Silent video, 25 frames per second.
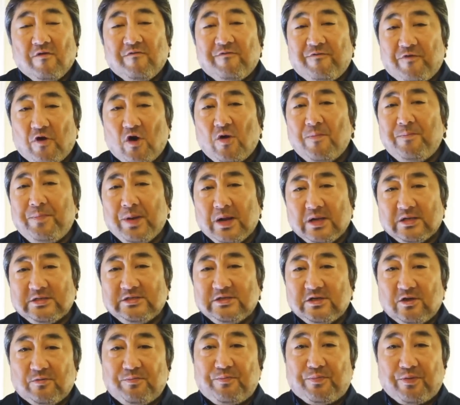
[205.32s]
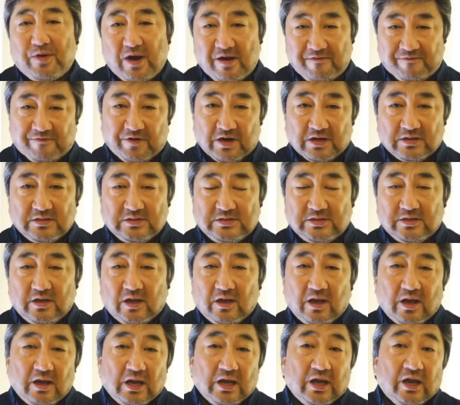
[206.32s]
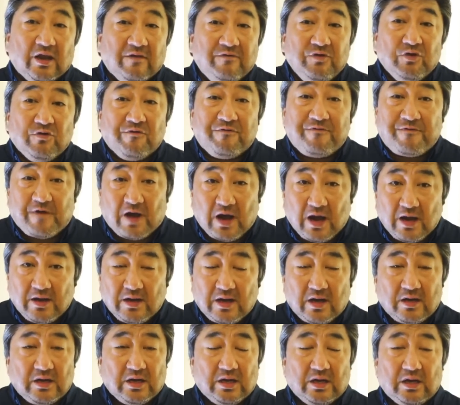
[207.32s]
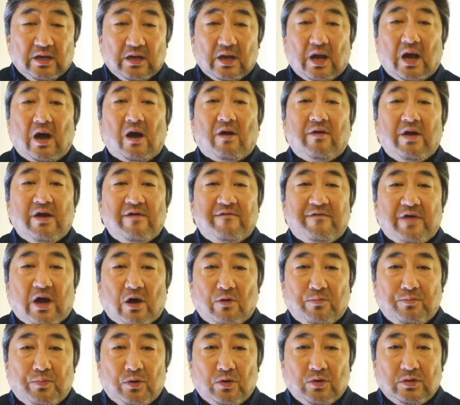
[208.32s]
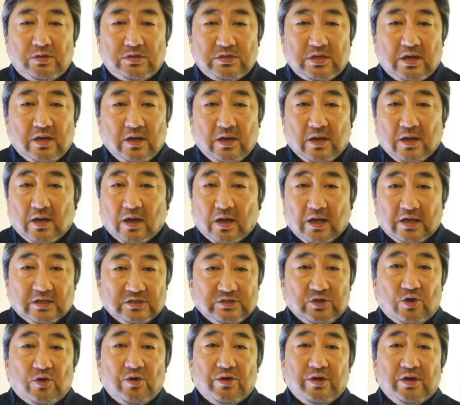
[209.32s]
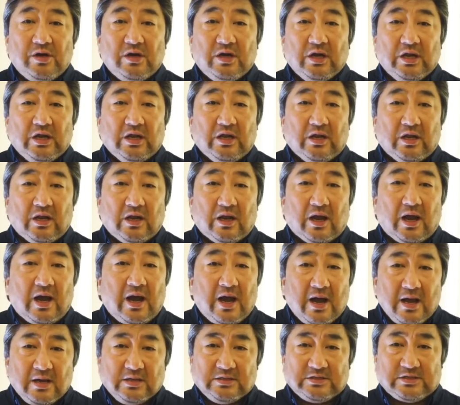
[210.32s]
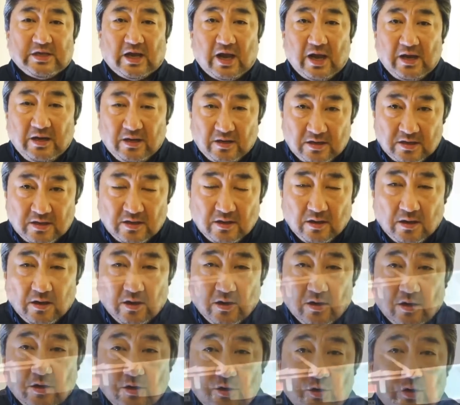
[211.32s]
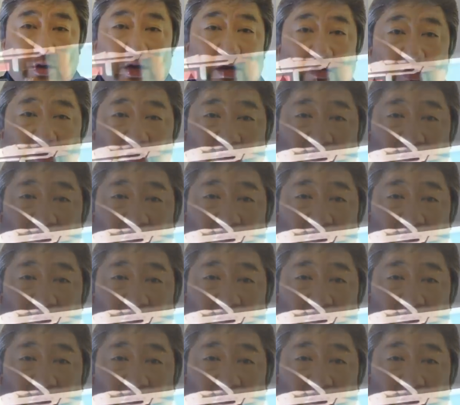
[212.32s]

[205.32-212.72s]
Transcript: For personal preference, if you find that the RF output is on the high side, you can